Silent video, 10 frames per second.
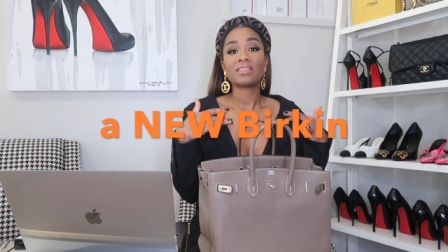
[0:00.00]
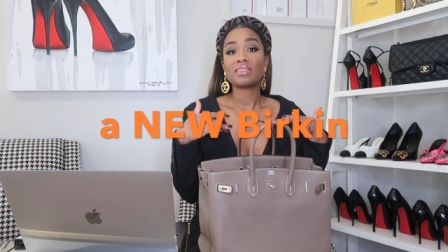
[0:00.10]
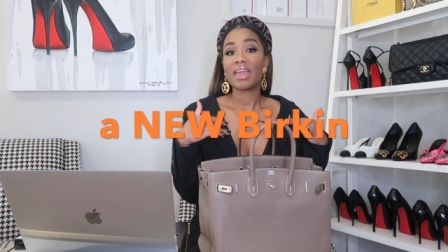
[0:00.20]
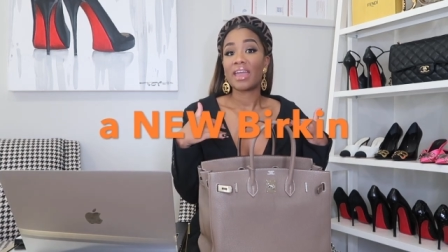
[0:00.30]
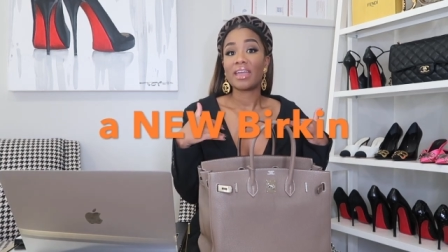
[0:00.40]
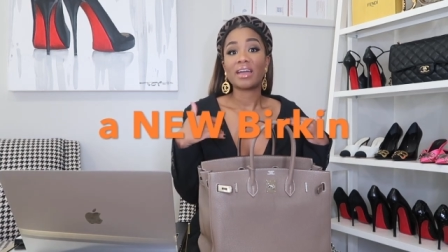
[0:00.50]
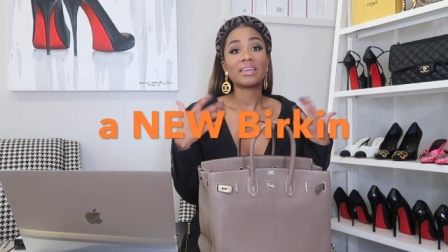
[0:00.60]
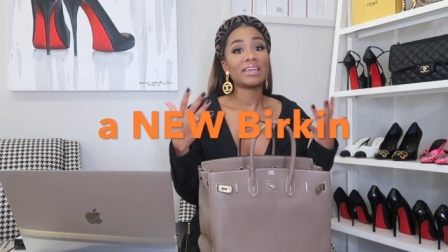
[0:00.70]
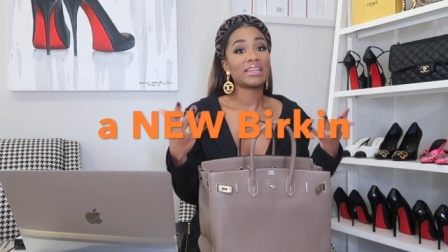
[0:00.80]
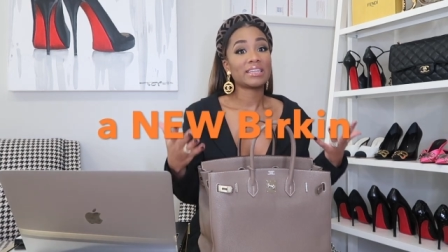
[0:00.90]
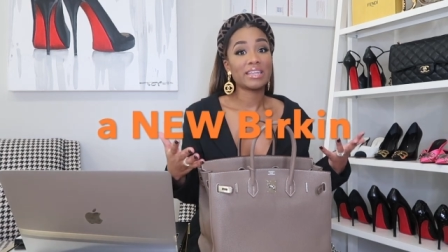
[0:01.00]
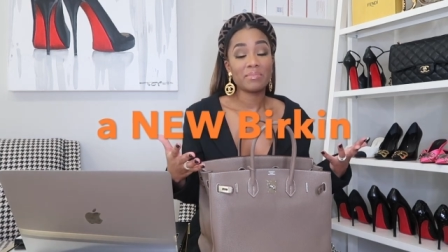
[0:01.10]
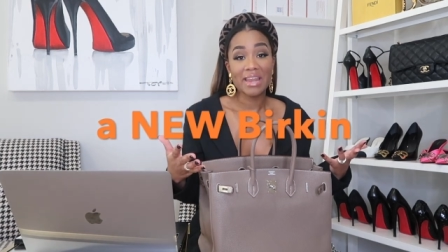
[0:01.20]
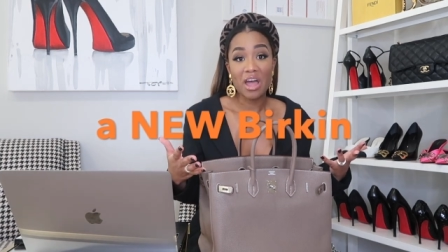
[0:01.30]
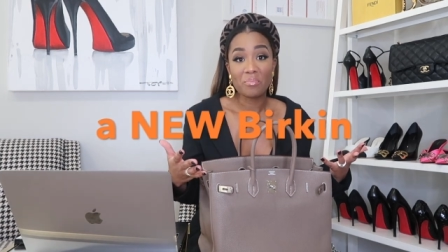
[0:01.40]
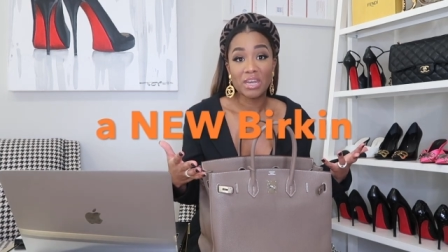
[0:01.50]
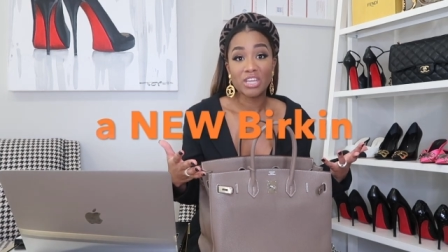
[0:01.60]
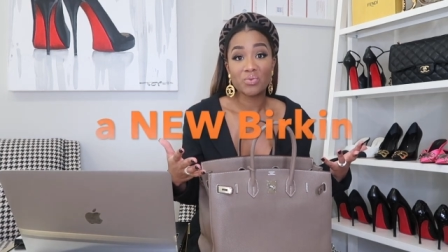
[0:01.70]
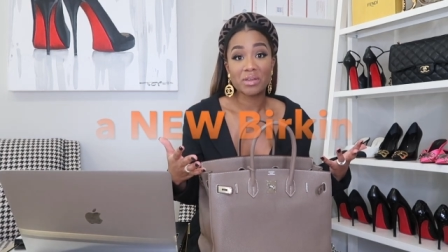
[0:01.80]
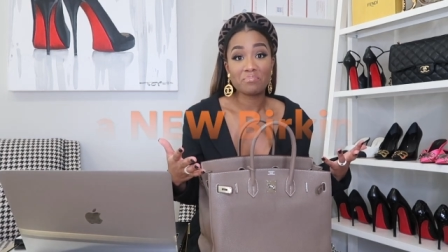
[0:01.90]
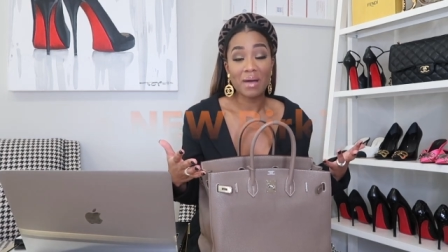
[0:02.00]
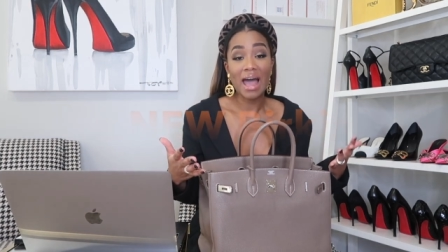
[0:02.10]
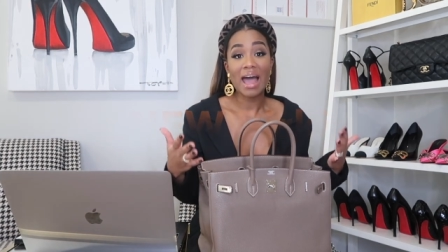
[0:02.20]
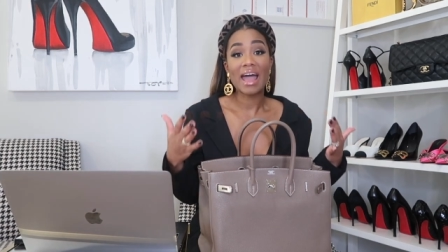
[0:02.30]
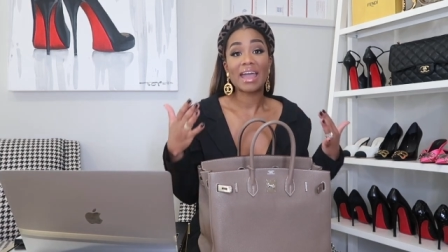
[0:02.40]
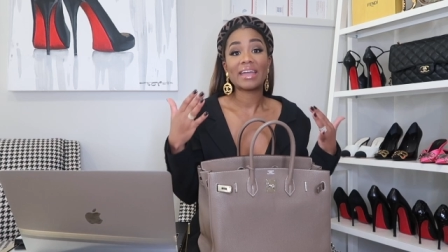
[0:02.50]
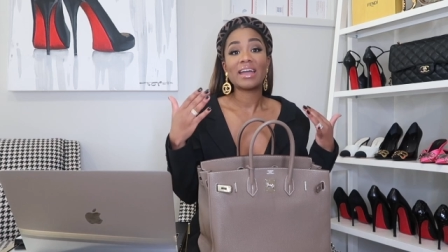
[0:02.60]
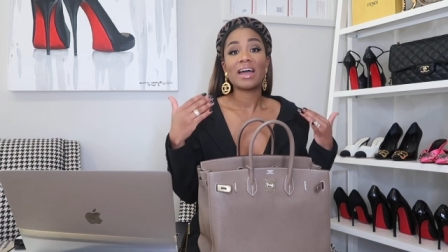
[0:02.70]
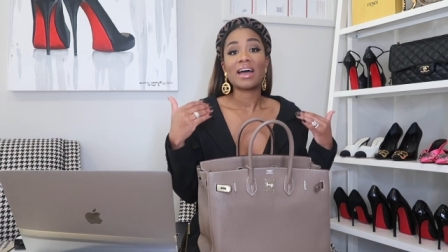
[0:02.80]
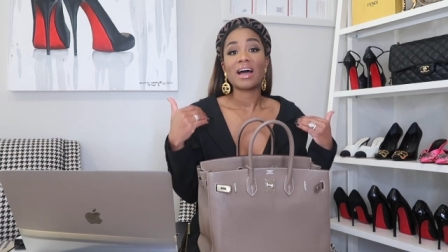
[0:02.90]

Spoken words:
They again limit how many you can buy.